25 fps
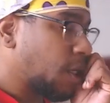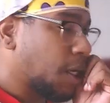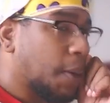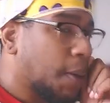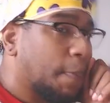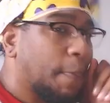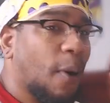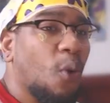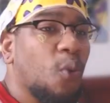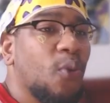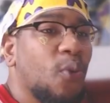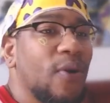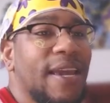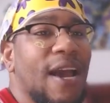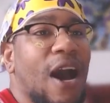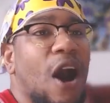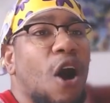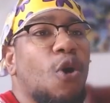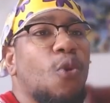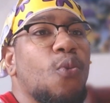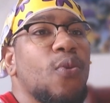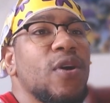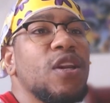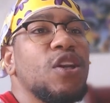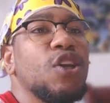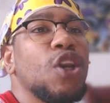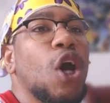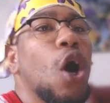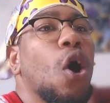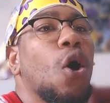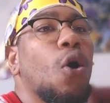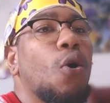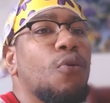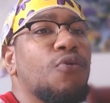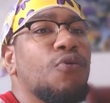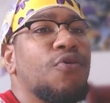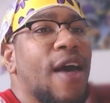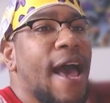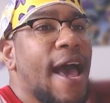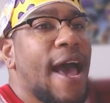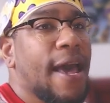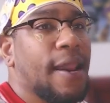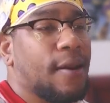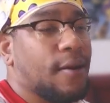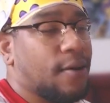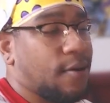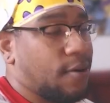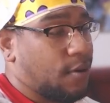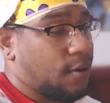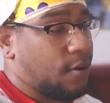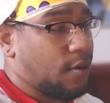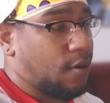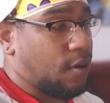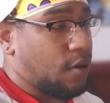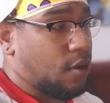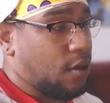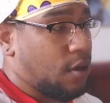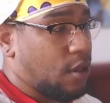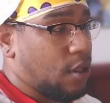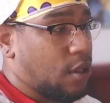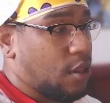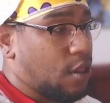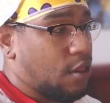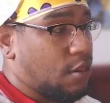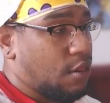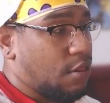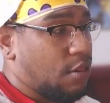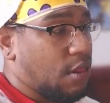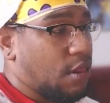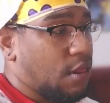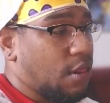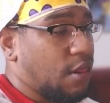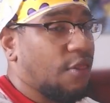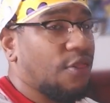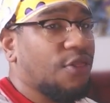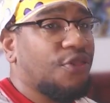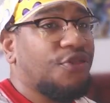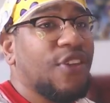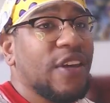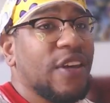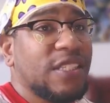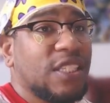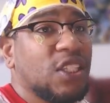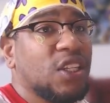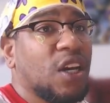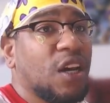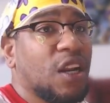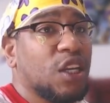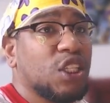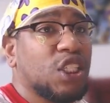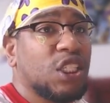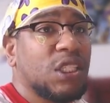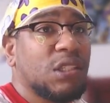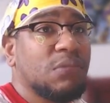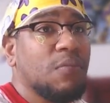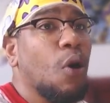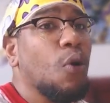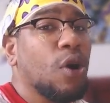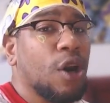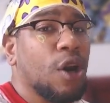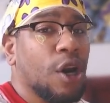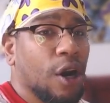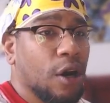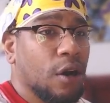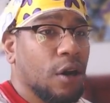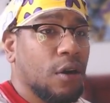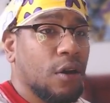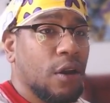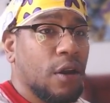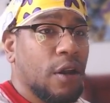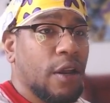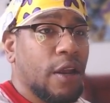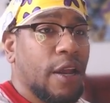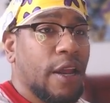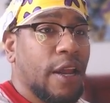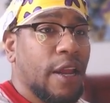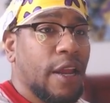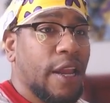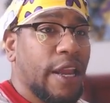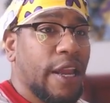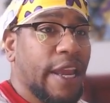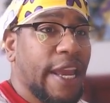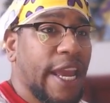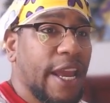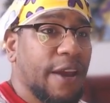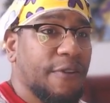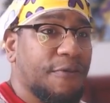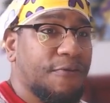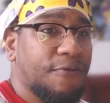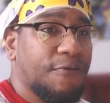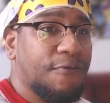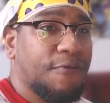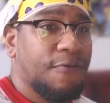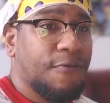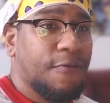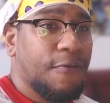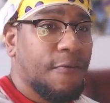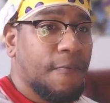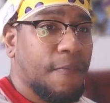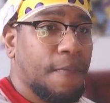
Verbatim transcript: But we know that this is gonna smoke her if